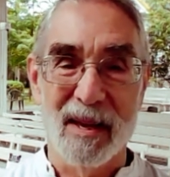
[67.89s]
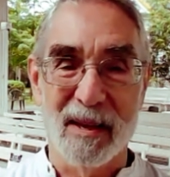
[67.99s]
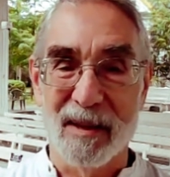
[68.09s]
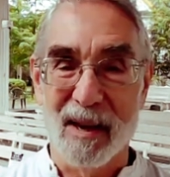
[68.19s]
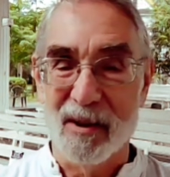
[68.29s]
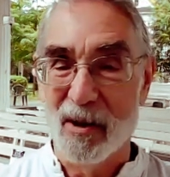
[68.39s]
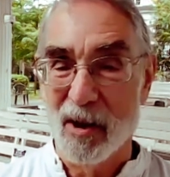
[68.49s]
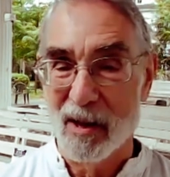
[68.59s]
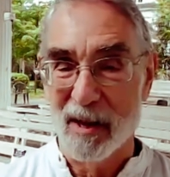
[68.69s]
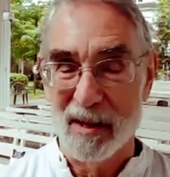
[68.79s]
I call it
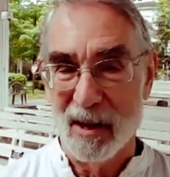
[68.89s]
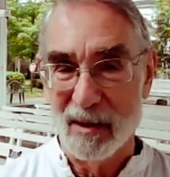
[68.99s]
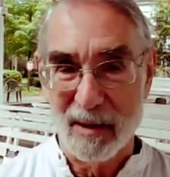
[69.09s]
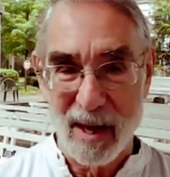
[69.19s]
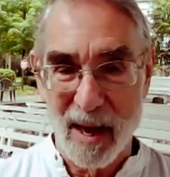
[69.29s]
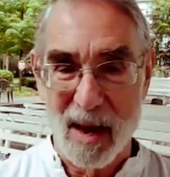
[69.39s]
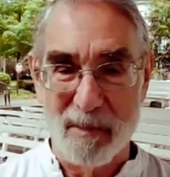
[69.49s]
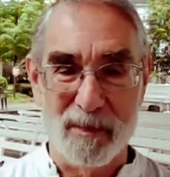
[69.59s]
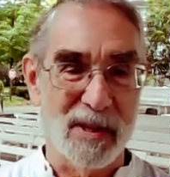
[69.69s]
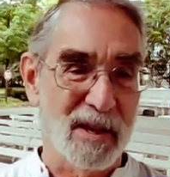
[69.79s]
adult camp.
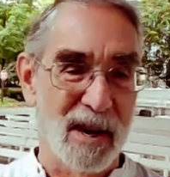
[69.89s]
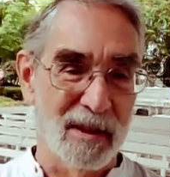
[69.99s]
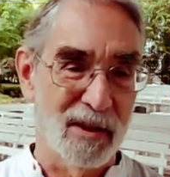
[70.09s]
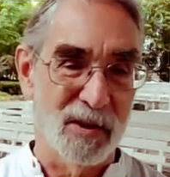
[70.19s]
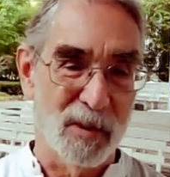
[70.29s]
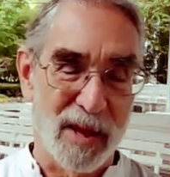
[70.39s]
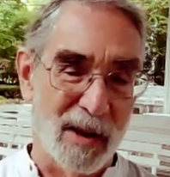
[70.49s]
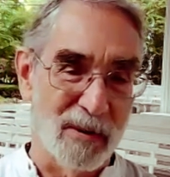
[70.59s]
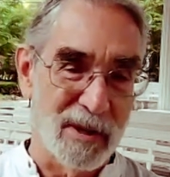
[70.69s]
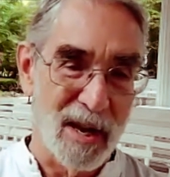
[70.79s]
It's college without
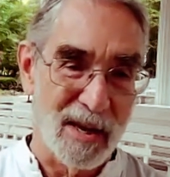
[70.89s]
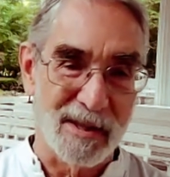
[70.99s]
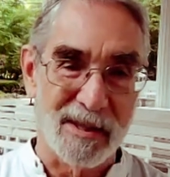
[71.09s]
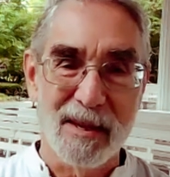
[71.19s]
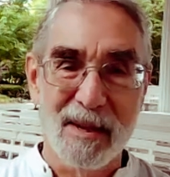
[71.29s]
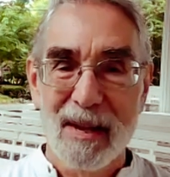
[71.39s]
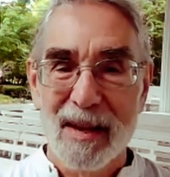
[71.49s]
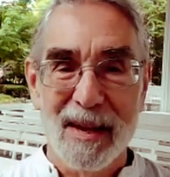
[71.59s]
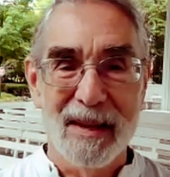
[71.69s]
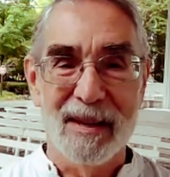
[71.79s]
tests.
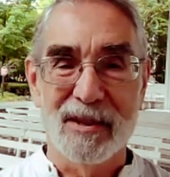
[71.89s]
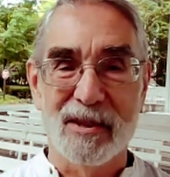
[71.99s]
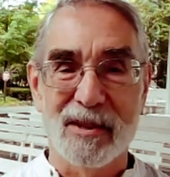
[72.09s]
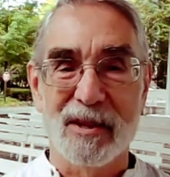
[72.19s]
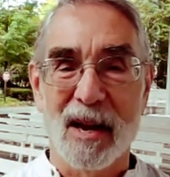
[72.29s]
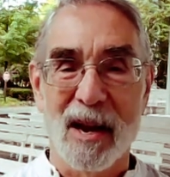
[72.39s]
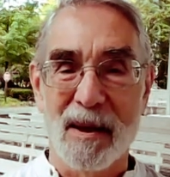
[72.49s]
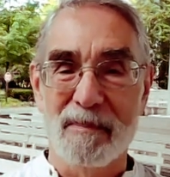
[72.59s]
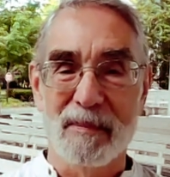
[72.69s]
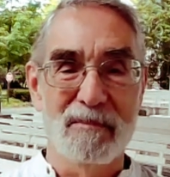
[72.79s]
It is a
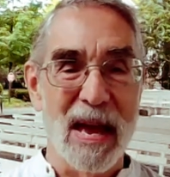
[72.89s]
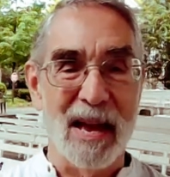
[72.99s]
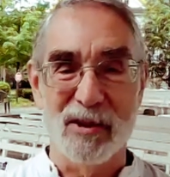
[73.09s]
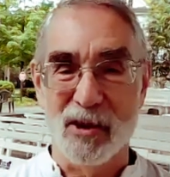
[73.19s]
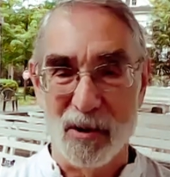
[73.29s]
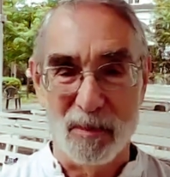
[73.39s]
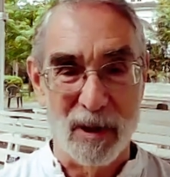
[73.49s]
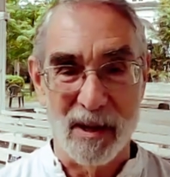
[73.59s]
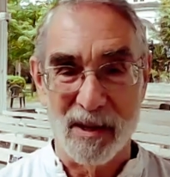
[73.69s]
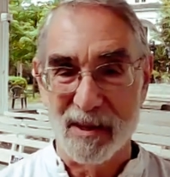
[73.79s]
magical
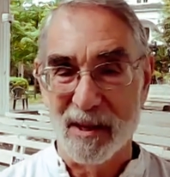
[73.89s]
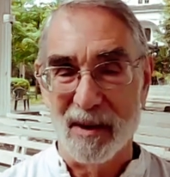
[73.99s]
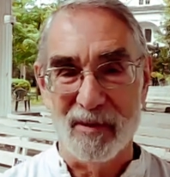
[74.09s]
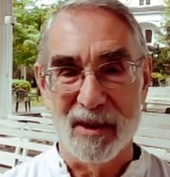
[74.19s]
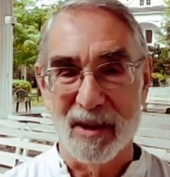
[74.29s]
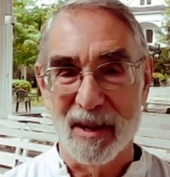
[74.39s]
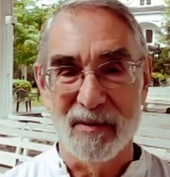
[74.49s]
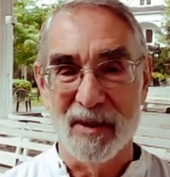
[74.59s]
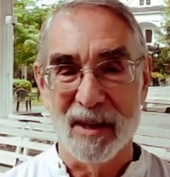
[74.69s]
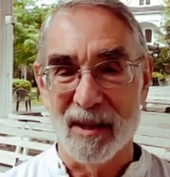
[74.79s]
place. And every
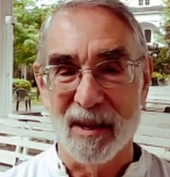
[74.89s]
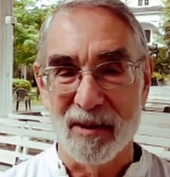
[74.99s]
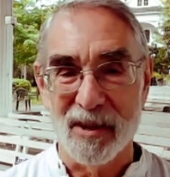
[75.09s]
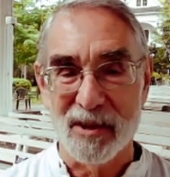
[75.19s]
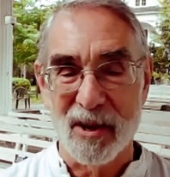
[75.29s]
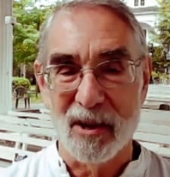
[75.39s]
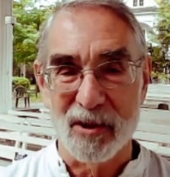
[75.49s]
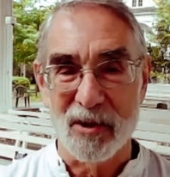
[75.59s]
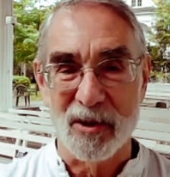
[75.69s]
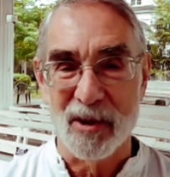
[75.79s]
evening there is
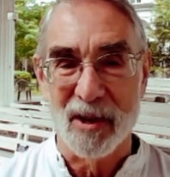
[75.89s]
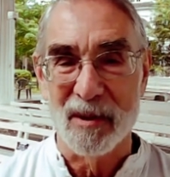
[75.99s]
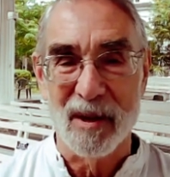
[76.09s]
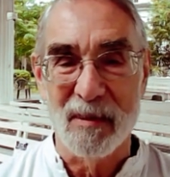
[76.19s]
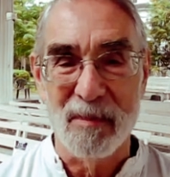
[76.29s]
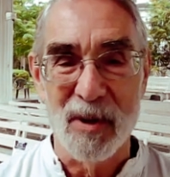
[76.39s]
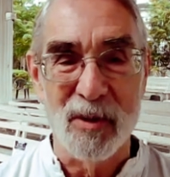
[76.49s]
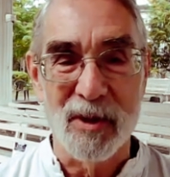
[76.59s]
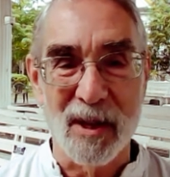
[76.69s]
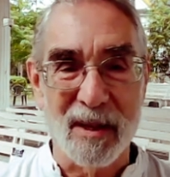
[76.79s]
culture and, and
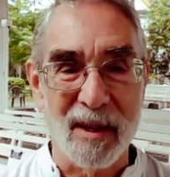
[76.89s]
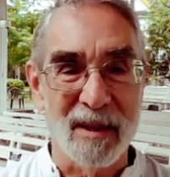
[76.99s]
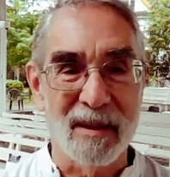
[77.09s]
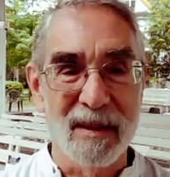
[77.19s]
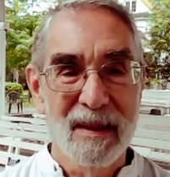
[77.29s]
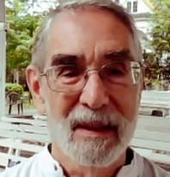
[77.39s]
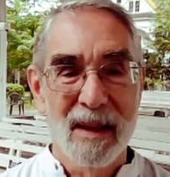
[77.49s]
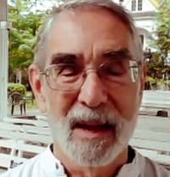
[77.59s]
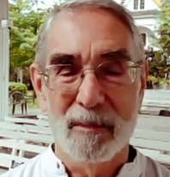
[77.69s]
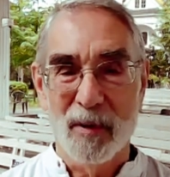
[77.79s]
music and,
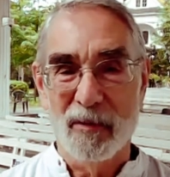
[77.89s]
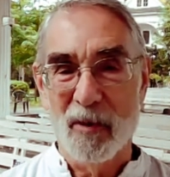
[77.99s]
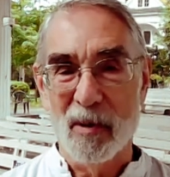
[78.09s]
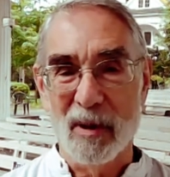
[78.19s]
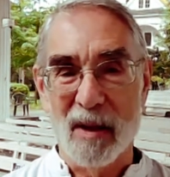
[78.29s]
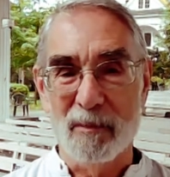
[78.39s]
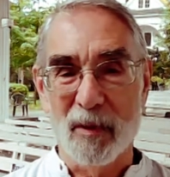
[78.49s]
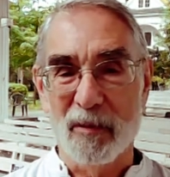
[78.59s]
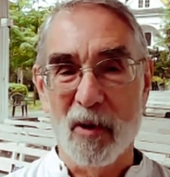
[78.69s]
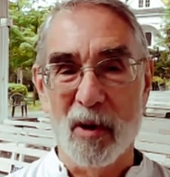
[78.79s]
and perform, live
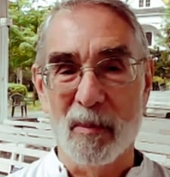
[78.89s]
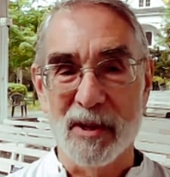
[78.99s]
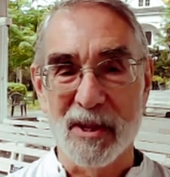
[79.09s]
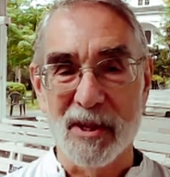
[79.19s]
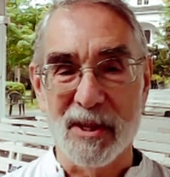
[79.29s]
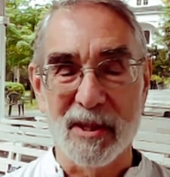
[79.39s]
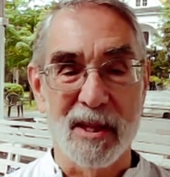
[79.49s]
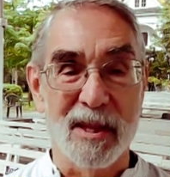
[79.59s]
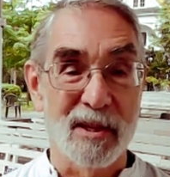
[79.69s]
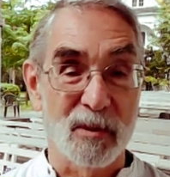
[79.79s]
performances. To
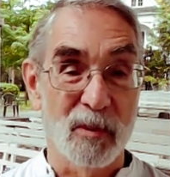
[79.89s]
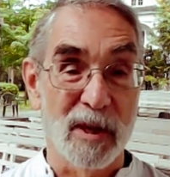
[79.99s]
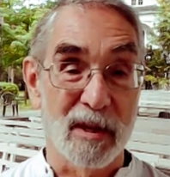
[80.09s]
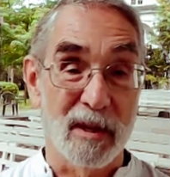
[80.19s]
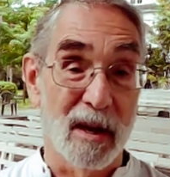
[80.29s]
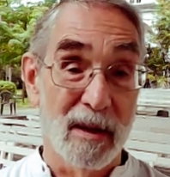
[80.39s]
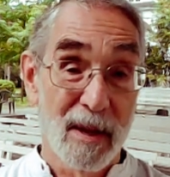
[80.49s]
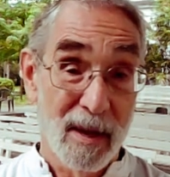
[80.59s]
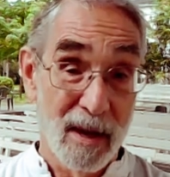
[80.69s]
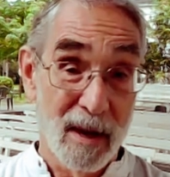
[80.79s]
this week, uh,
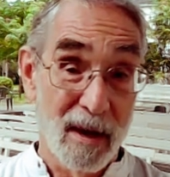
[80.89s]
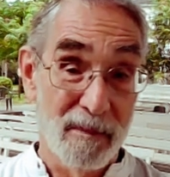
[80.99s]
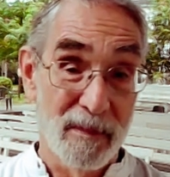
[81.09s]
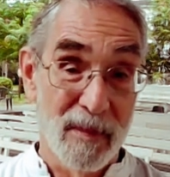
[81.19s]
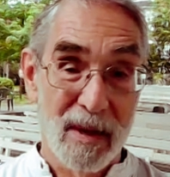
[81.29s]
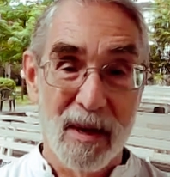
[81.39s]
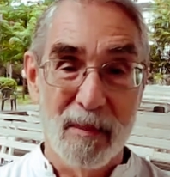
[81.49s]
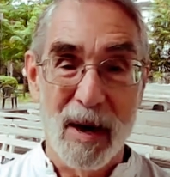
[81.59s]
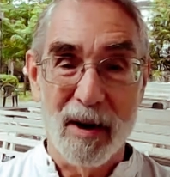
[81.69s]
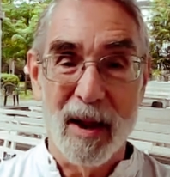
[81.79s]
uh, in
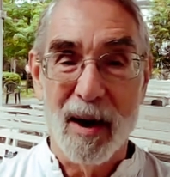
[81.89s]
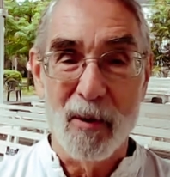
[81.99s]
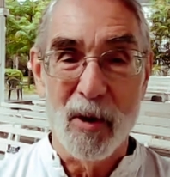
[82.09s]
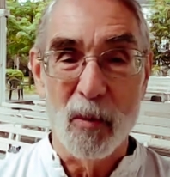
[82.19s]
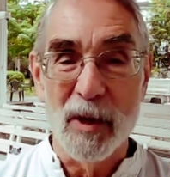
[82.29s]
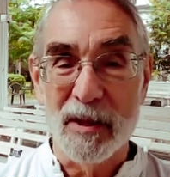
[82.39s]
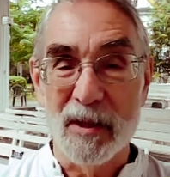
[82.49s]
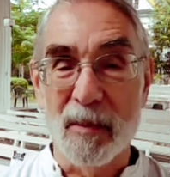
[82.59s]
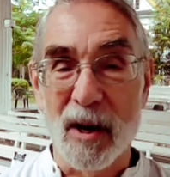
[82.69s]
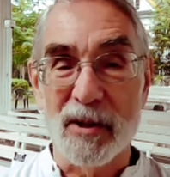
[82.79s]
about an hour, Wynton
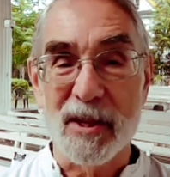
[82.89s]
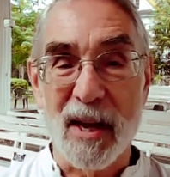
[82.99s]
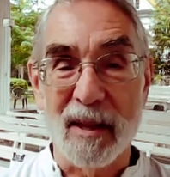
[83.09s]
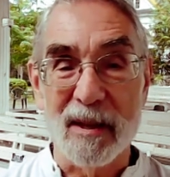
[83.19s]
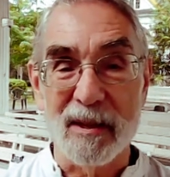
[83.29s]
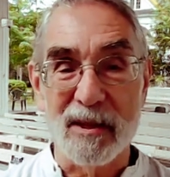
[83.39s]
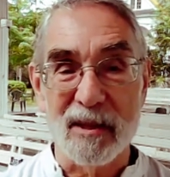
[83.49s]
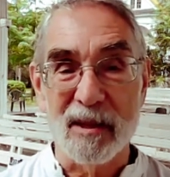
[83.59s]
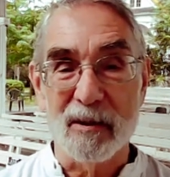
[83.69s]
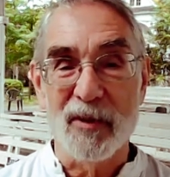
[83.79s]
Marsalis,
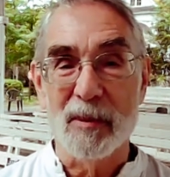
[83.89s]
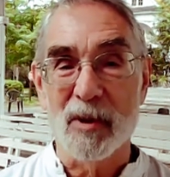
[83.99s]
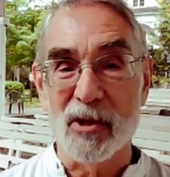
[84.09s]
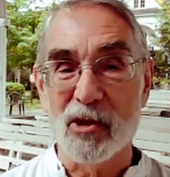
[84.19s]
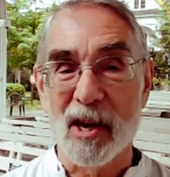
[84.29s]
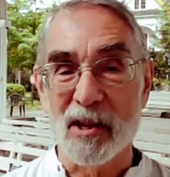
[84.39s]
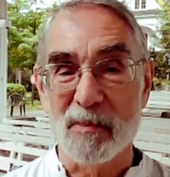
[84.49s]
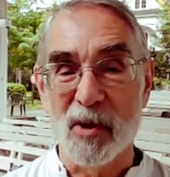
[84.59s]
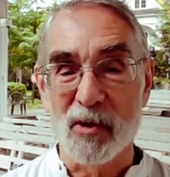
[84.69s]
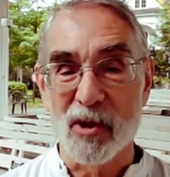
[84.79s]
the famous jazz
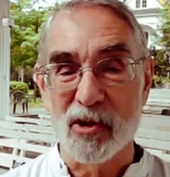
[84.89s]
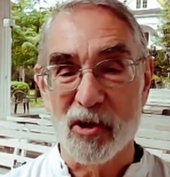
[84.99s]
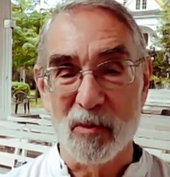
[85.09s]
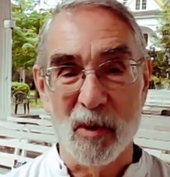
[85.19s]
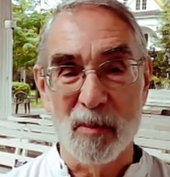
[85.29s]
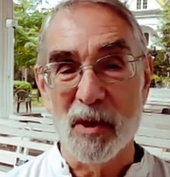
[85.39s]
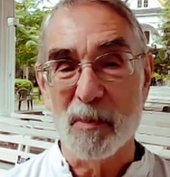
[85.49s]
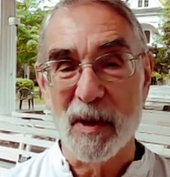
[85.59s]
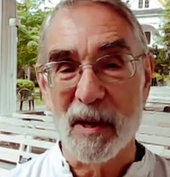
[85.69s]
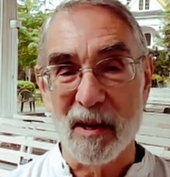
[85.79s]
musician, will be
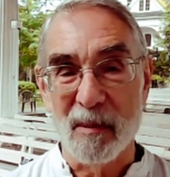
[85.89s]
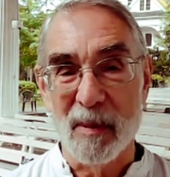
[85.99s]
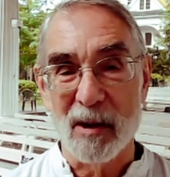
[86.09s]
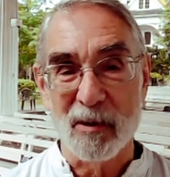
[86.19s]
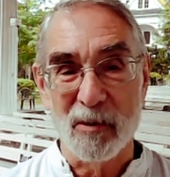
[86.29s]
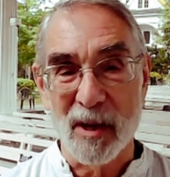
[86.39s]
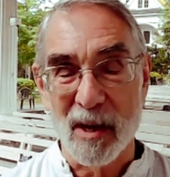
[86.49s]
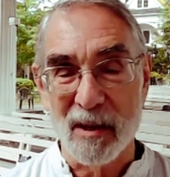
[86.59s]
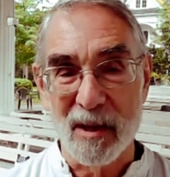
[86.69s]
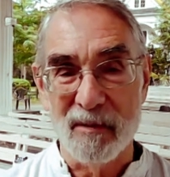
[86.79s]
speaking about
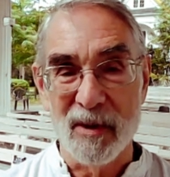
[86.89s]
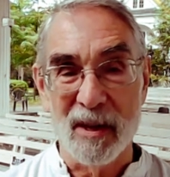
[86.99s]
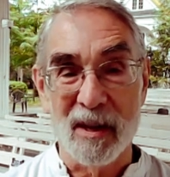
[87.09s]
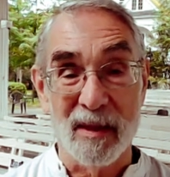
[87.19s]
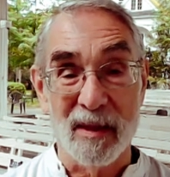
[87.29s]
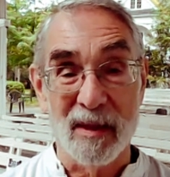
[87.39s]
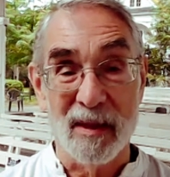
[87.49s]
creativity and,